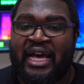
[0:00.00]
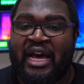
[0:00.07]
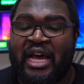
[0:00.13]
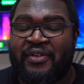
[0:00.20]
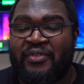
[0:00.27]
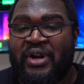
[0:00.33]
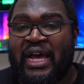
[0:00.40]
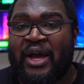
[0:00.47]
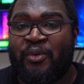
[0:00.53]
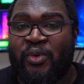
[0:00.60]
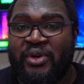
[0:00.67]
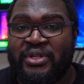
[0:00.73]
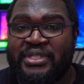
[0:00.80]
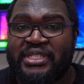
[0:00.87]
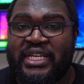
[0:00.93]
However, I
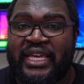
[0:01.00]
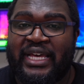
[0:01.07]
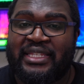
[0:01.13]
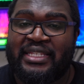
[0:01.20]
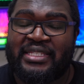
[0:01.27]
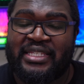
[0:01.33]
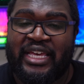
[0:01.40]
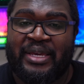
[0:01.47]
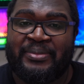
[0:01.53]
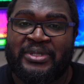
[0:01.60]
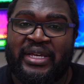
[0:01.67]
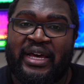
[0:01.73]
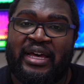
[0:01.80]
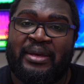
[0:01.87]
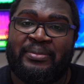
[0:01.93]
will say at the same
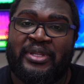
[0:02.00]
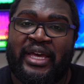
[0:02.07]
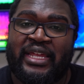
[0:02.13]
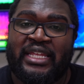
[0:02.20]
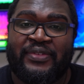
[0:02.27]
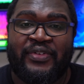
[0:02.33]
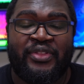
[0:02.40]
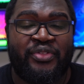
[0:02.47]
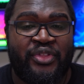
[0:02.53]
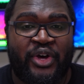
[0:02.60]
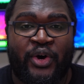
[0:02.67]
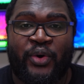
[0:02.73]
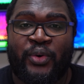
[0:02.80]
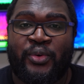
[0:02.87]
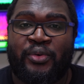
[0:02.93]
time that even
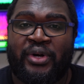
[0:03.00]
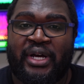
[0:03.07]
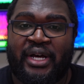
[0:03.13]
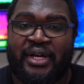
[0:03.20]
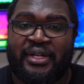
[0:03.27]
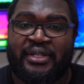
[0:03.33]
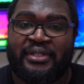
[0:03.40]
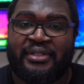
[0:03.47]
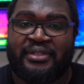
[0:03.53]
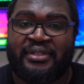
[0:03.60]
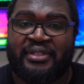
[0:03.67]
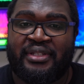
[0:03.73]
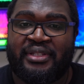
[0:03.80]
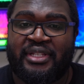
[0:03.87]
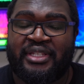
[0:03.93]
though
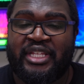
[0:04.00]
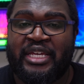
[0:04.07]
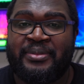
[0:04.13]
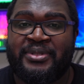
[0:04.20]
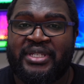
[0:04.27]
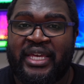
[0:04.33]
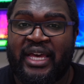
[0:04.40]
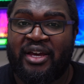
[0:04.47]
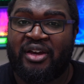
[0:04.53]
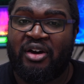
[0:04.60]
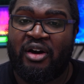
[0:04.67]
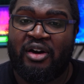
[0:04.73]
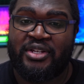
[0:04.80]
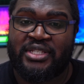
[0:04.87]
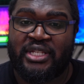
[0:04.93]
the themes can
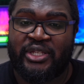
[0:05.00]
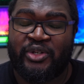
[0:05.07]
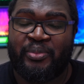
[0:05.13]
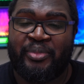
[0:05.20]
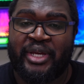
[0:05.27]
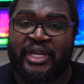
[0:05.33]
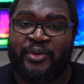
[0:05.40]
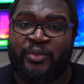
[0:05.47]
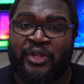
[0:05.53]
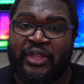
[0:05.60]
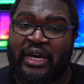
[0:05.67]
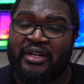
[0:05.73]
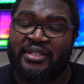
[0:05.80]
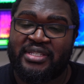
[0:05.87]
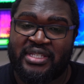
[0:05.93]
cost a little bit
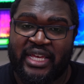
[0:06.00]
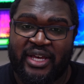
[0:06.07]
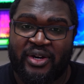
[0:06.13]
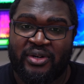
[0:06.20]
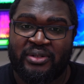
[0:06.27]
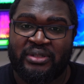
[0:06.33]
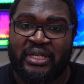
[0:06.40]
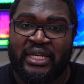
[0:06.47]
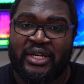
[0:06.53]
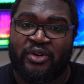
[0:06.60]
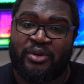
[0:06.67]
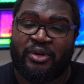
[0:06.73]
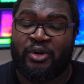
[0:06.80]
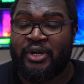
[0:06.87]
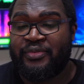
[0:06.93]
without a sale,
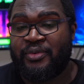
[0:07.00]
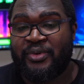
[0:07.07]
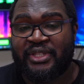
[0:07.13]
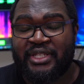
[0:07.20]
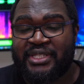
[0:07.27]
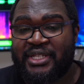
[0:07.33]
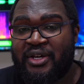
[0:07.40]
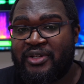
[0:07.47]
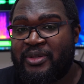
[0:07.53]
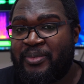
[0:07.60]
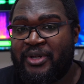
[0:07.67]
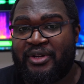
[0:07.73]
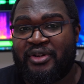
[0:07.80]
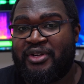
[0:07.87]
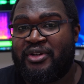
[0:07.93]
or even with a sale,
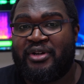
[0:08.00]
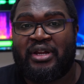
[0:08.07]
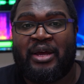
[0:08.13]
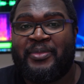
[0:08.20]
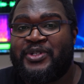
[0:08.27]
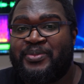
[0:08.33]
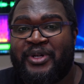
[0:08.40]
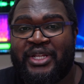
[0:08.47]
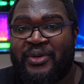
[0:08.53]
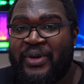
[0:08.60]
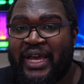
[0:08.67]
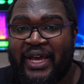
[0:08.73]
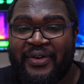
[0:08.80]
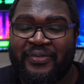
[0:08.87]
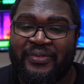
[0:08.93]
depending on how much money you
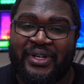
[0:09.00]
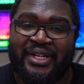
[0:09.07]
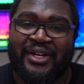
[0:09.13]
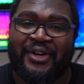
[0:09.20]
have,